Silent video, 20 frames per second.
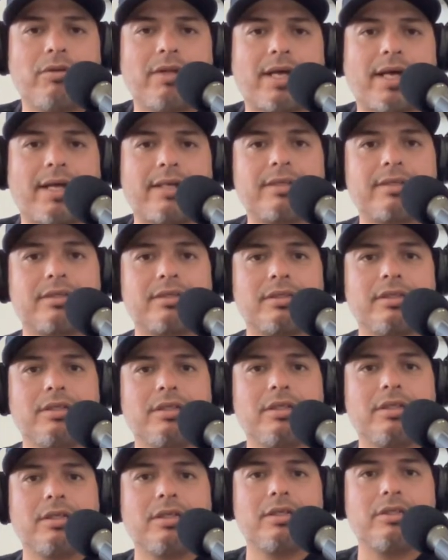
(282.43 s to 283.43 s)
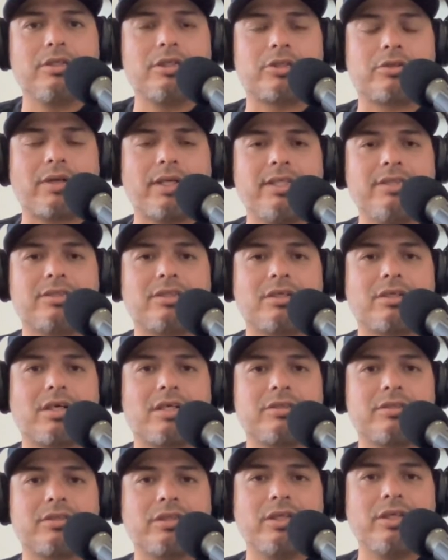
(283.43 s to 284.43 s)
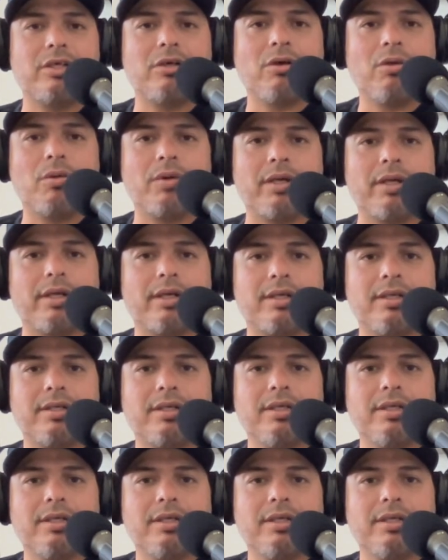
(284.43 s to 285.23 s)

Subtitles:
that? The trains are constantly going.